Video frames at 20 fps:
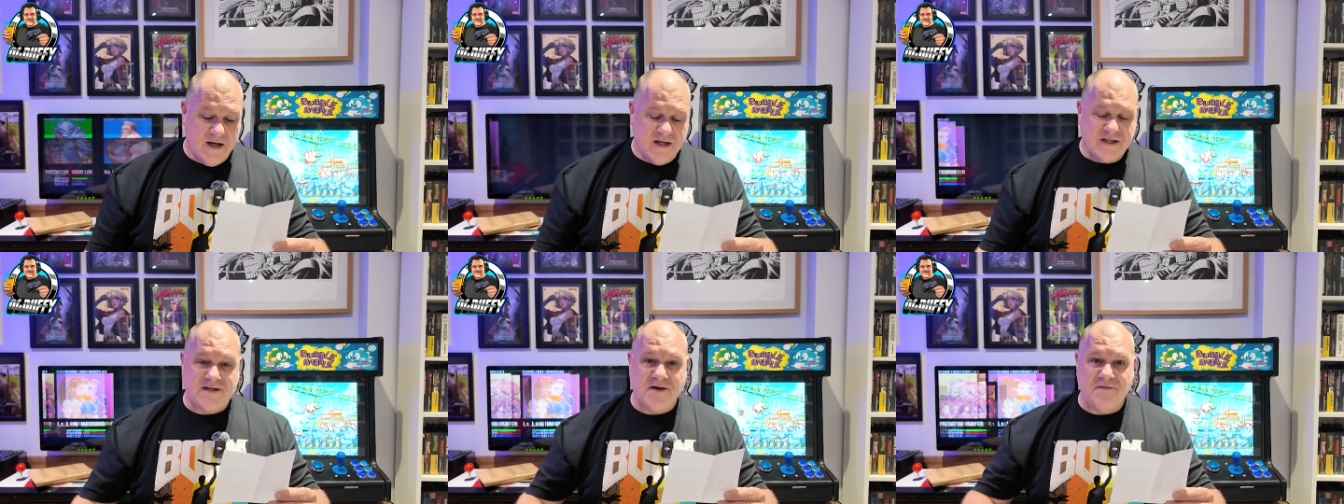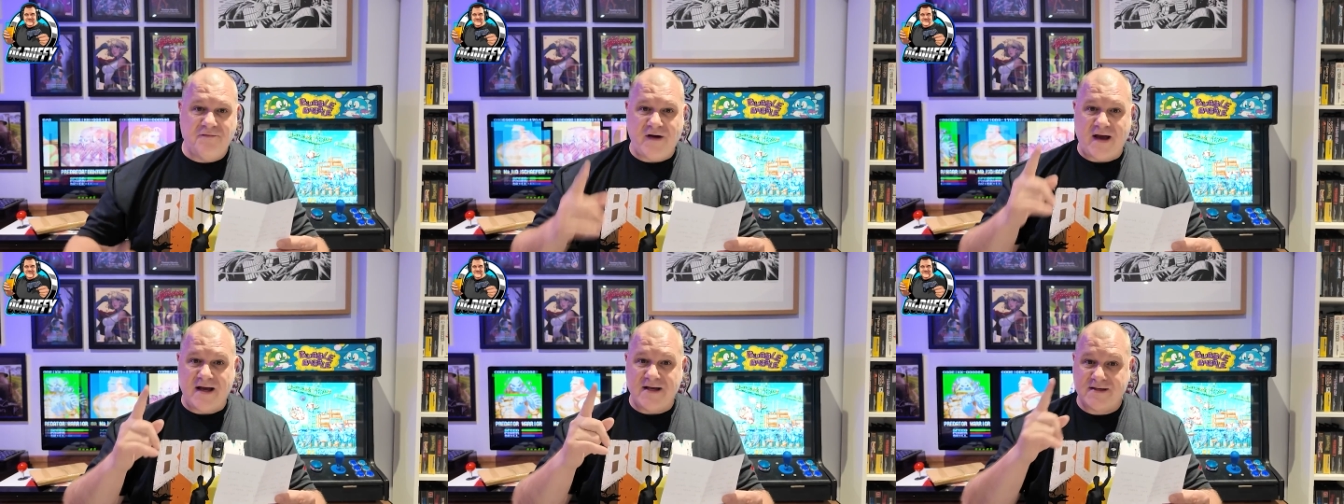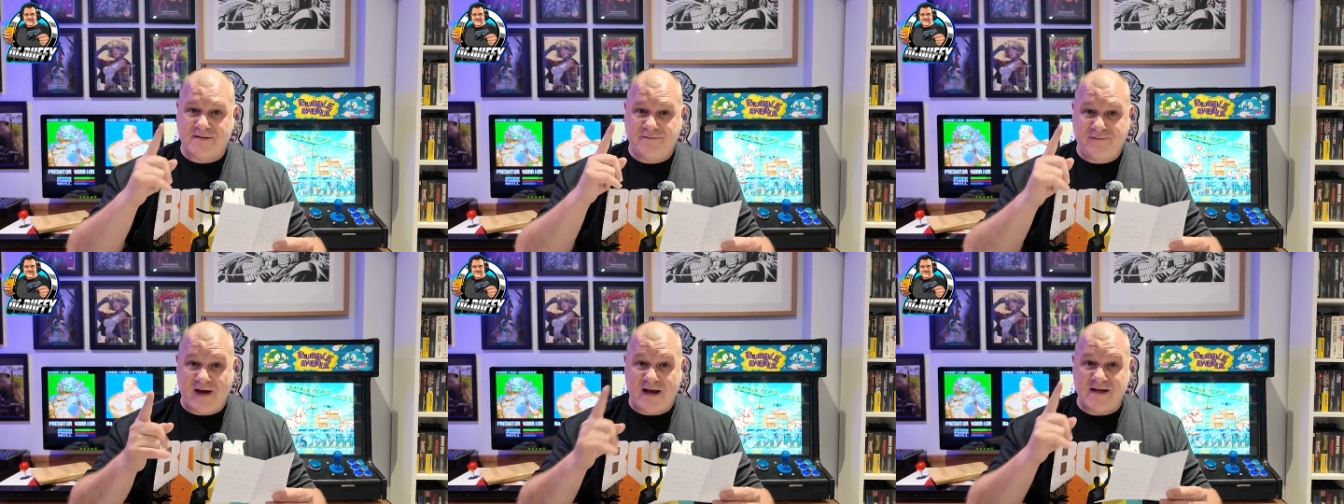So Fat
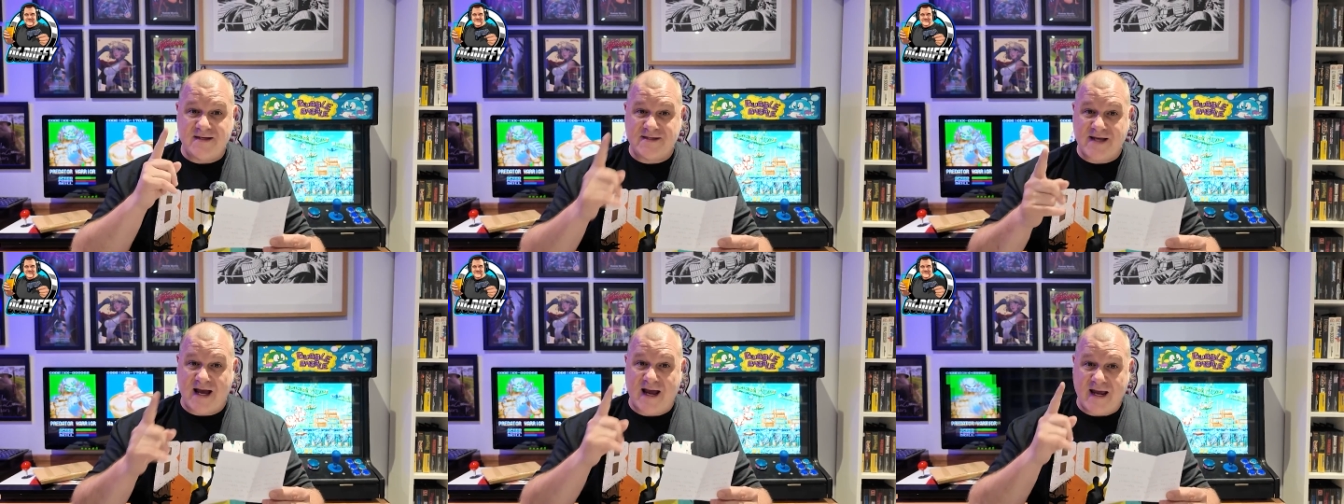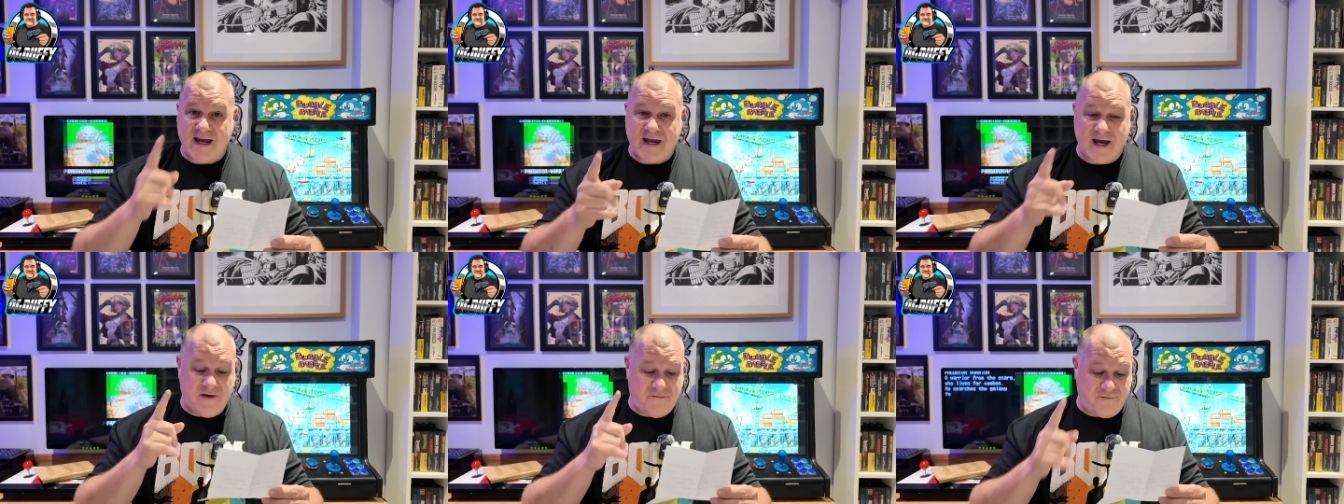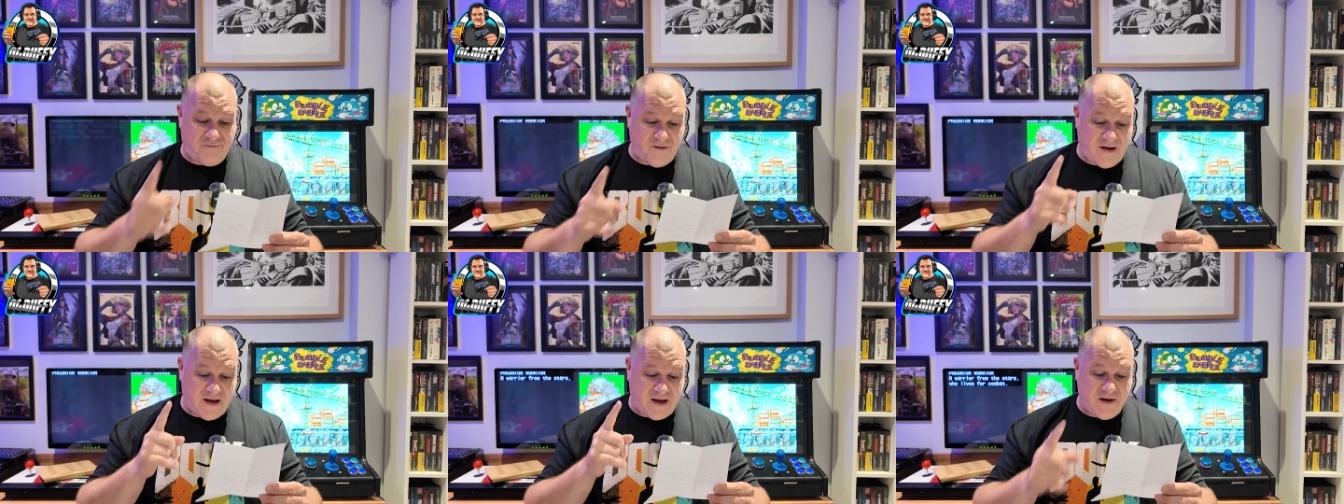Zangief,
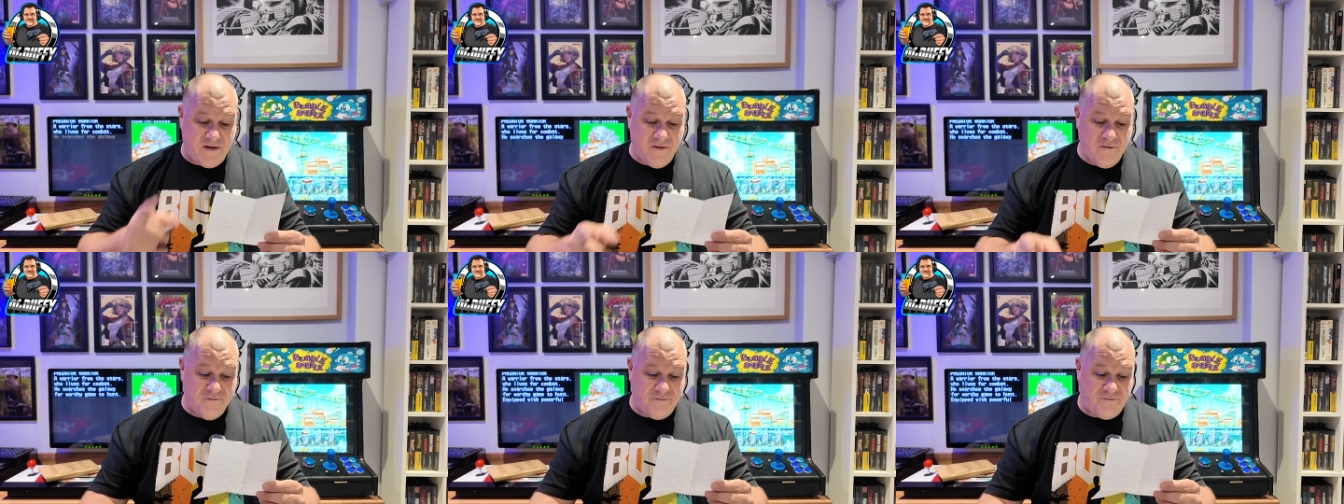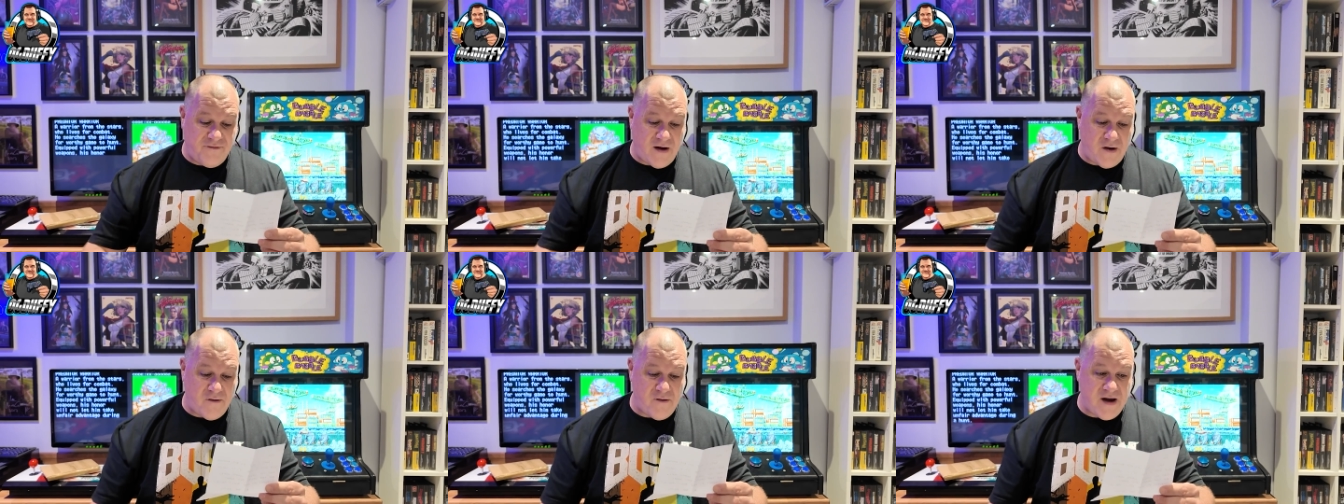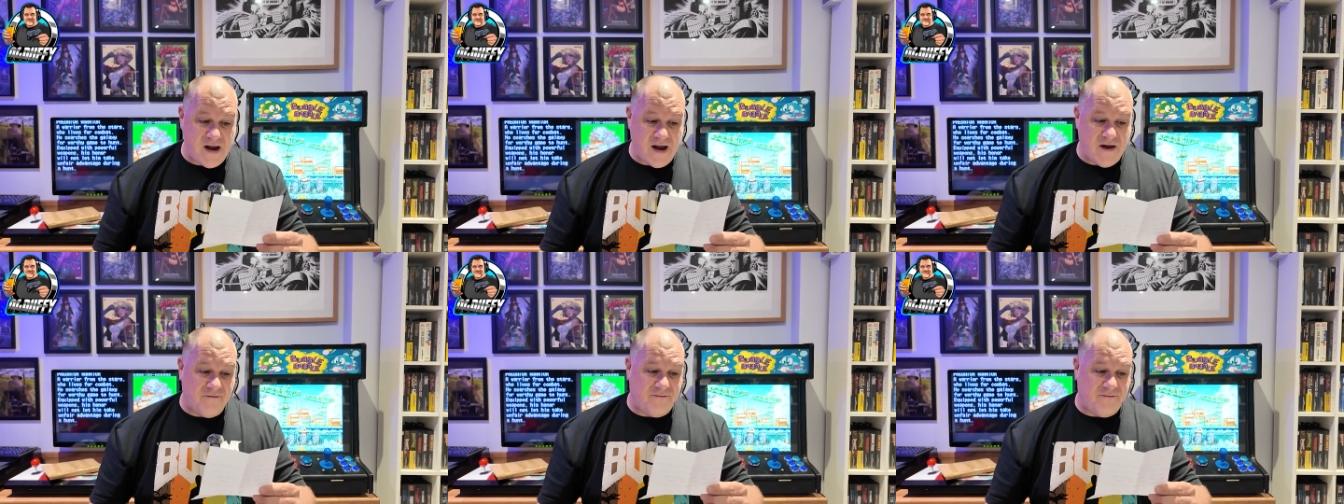thank you very,